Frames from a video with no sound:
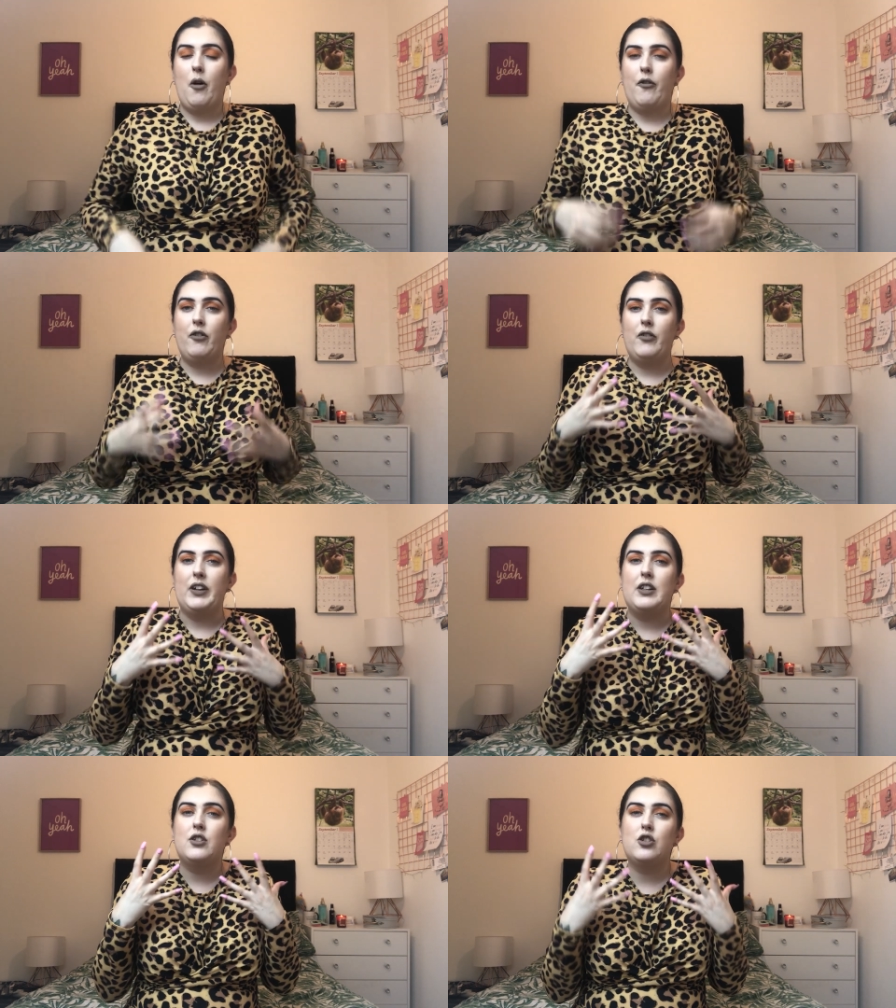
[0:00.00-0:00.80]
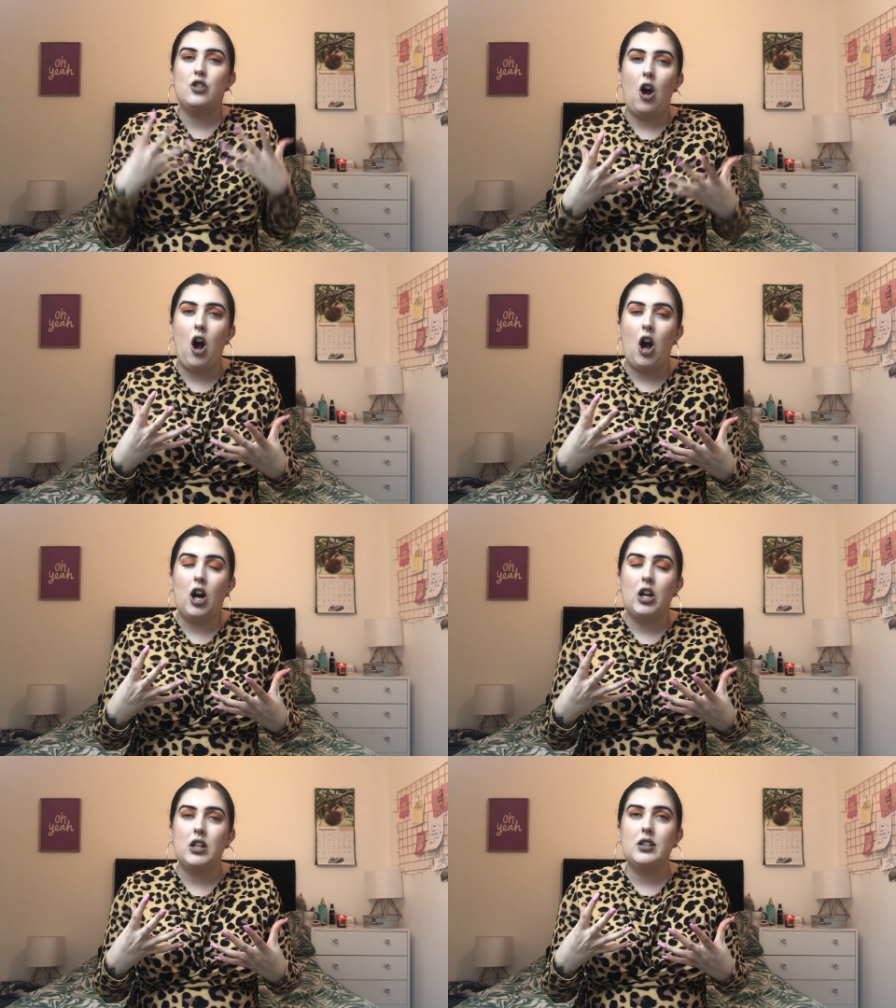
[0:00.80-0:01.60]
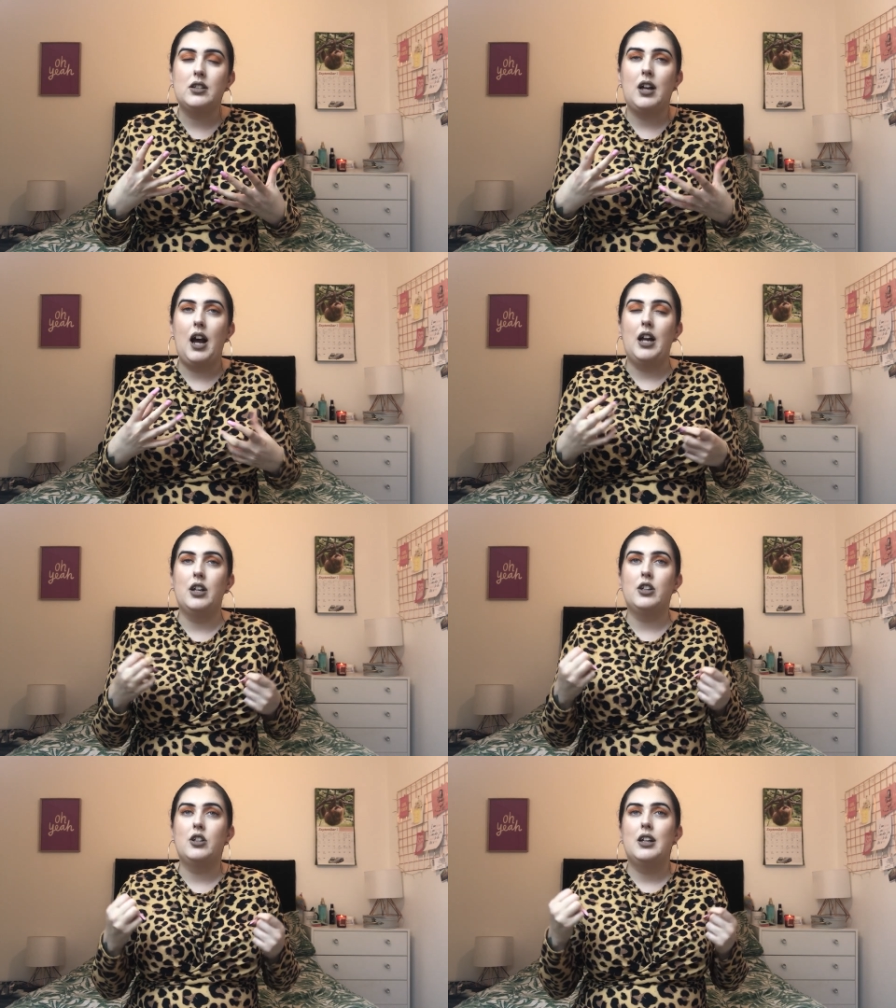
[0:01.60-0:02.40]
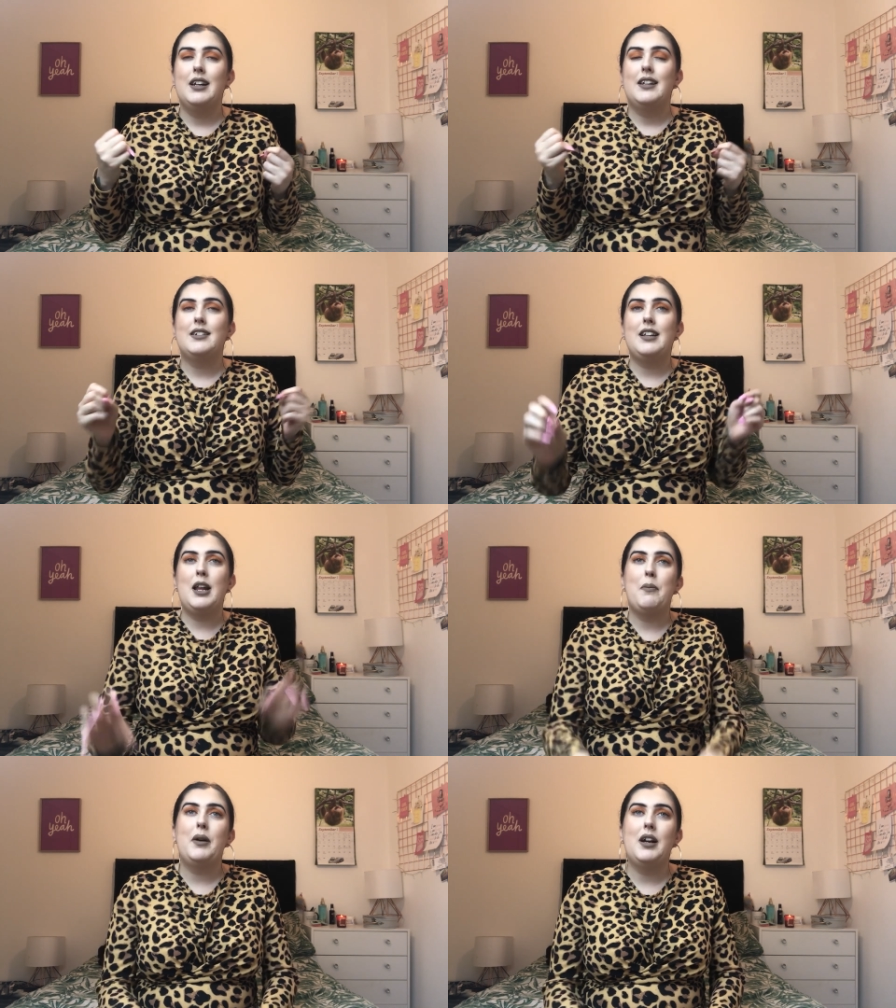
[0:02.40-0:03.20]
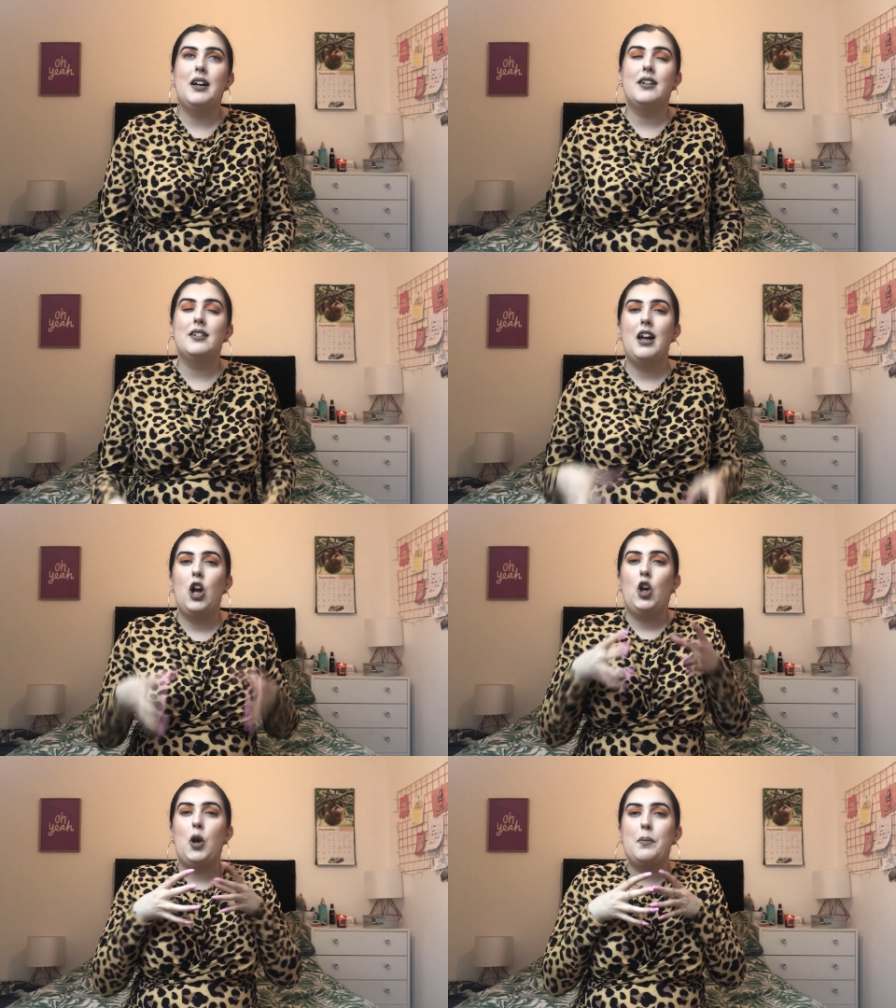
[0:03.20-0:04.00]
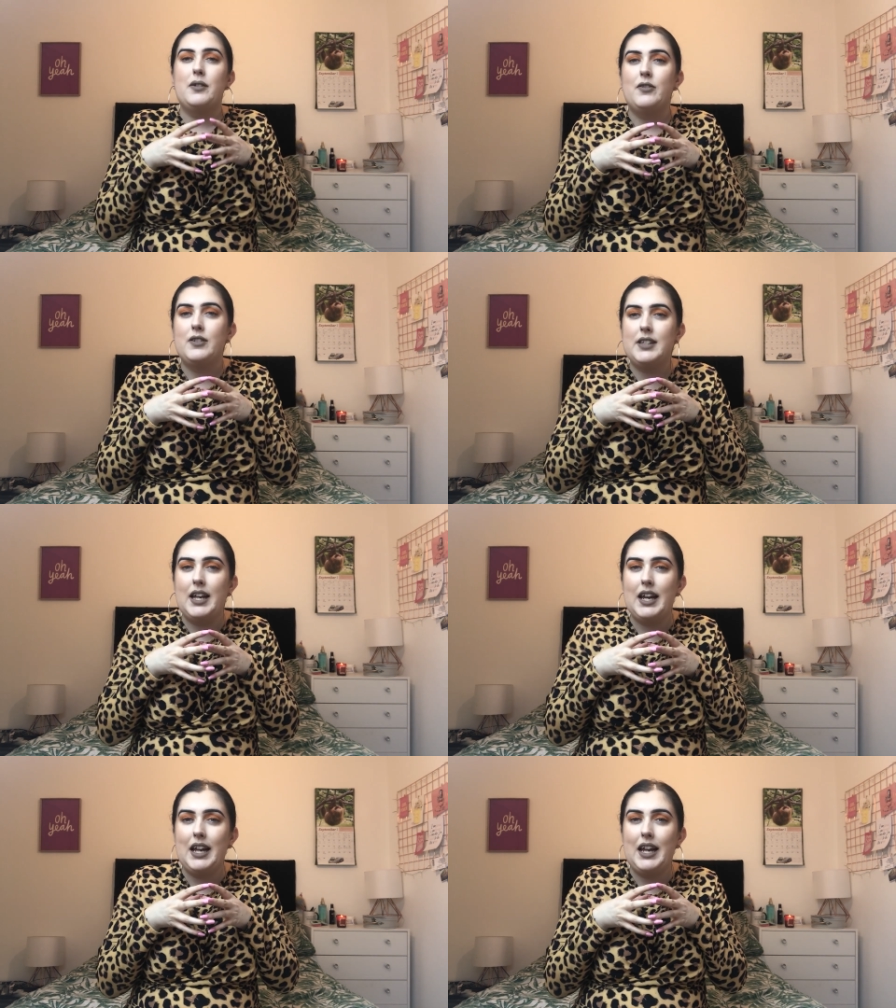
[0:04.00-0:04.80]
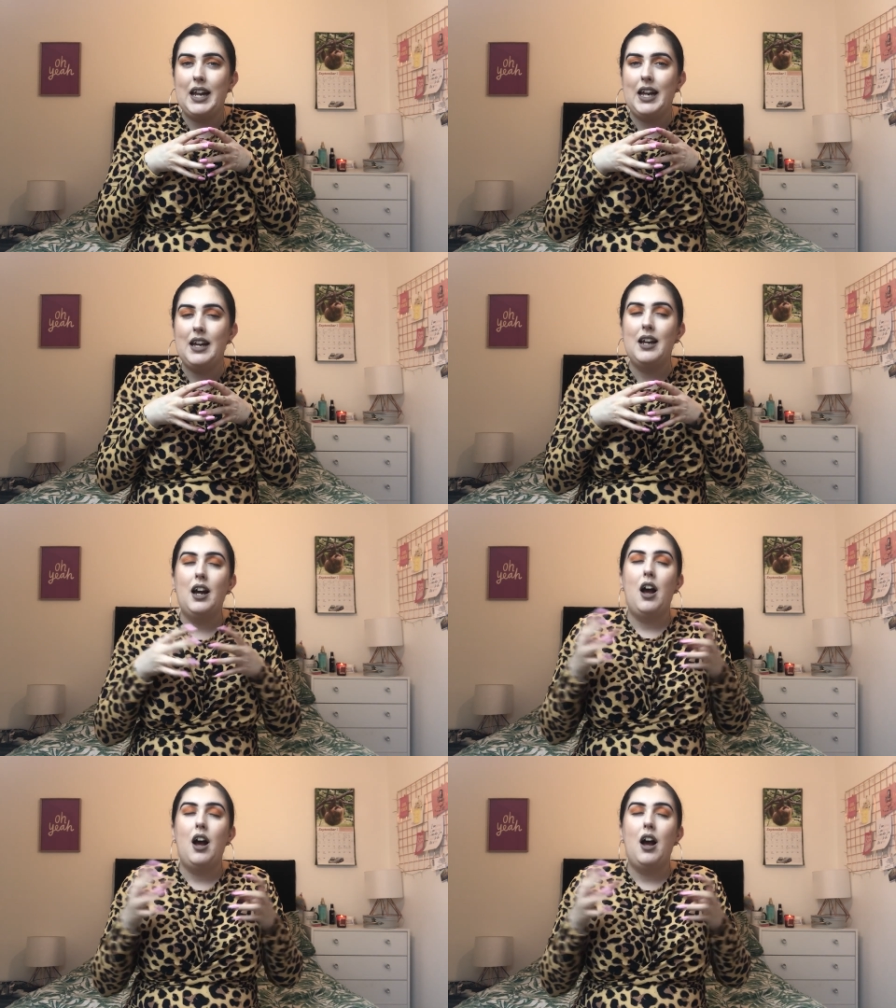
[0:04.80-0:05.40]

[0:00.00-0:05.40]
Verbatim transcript: fluffy socks and slippers, cups of tea.